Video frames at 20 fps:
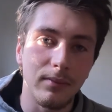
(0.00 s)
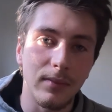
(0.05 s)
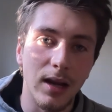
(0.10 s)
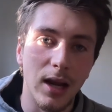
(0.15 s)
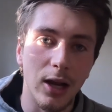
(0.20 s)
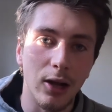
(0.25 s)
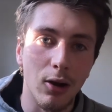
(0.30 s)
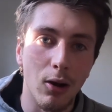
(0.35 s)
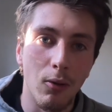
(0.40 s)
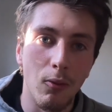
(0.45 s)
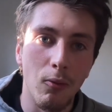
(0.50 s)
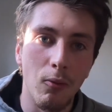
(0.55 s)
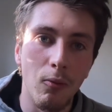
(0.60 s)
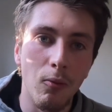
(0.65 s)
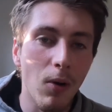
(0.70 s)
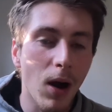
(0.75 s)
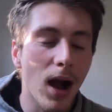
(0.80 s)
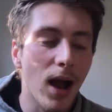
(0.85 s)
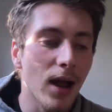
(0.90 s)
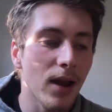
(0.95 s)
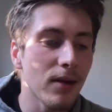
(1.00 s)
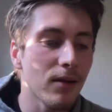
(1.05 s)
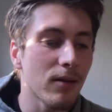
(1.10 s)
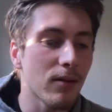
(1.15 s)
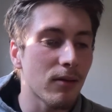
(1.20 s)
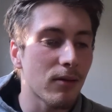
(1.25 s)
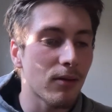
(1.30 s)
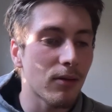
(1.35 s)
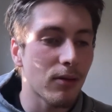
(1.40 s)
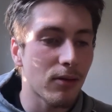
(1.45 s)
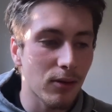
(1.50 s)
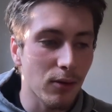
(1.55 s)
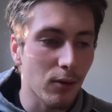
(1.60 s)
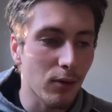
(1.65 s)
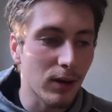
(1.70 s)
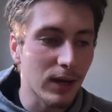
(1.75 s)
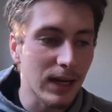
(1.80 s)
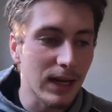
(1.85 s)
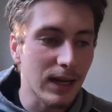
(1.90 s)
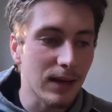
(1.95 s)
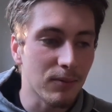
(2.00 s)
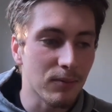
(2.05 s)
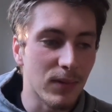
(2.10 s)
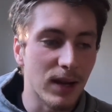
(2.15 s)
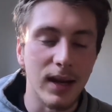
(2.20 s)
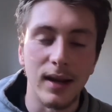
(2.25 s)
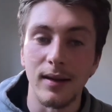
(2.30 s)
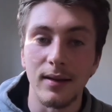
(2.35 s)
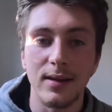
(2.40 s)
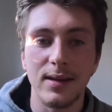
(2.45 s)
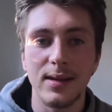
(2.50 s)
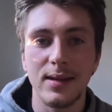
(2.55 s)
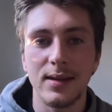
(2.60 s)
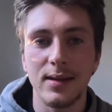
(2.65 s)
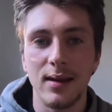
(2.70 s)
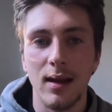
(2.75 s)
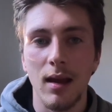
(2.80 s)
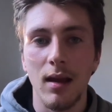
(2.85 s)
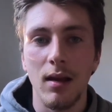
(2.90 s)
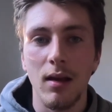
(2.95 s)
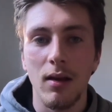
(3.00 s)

and I got 1:30 minutes